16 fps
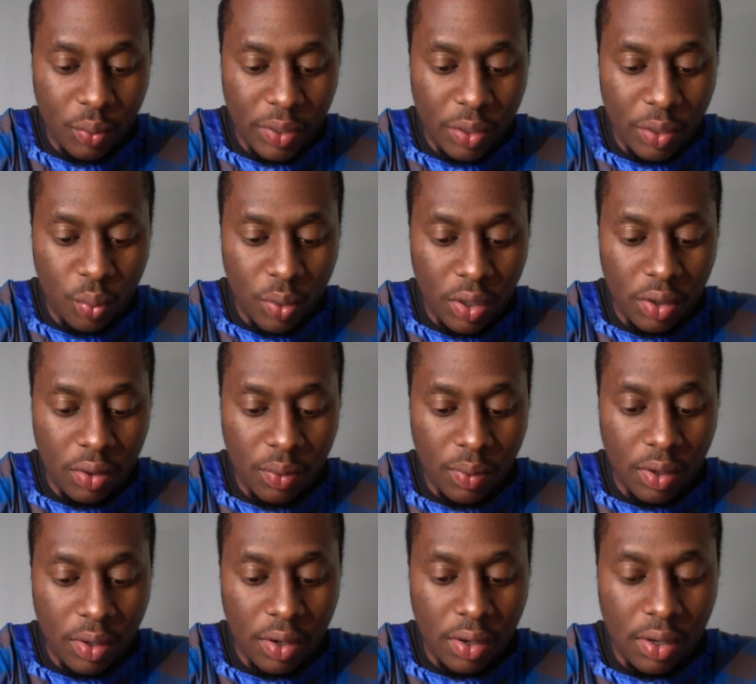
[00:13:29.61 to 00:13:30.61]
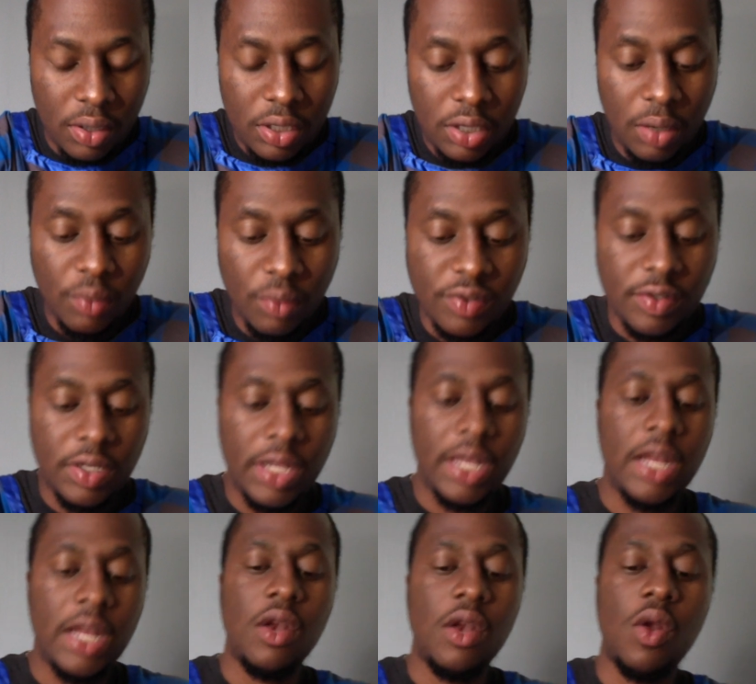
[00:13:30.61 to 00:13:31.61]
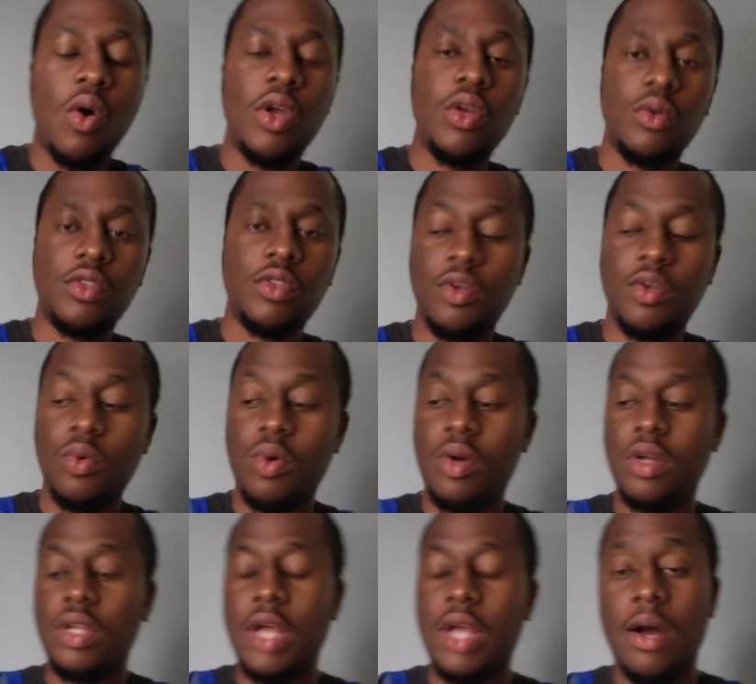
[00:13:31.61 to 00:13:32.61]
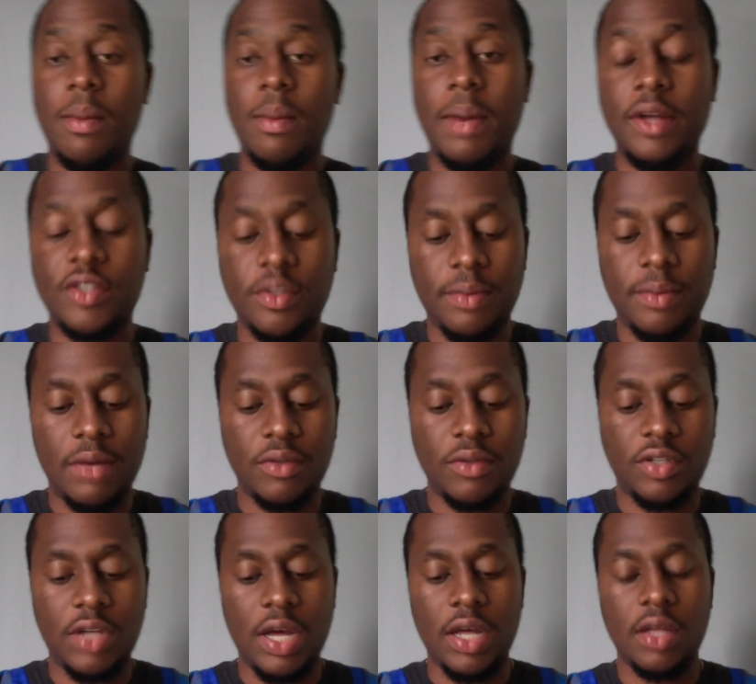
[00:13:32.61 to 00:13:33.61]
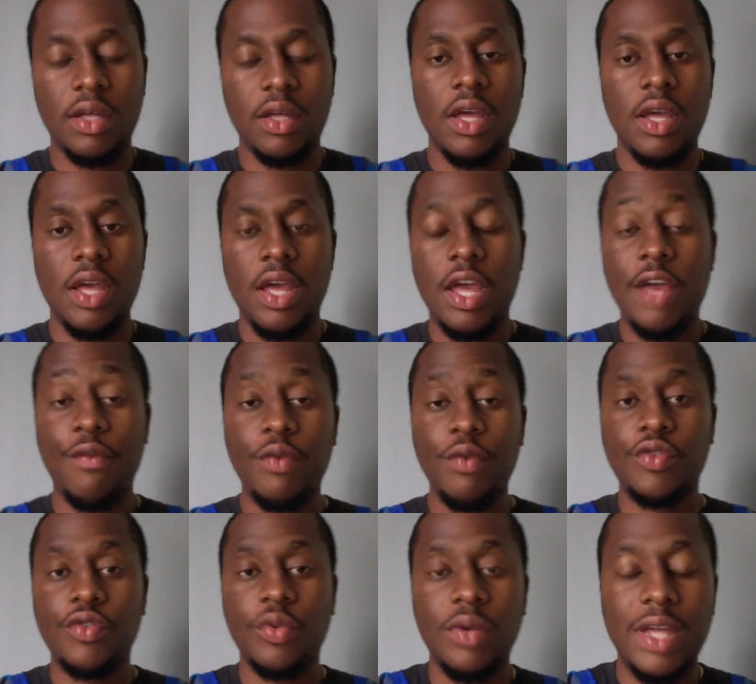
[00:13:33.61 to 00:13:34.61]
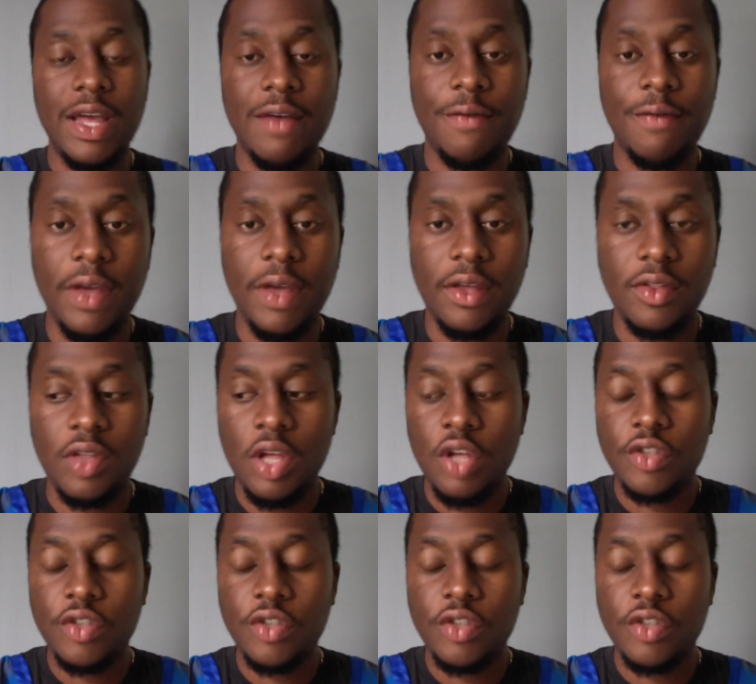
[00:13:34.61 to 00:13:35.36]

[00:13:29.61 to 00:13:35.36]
We're closely and loyal to Yahweh Shem Yahushai if we truly have faith.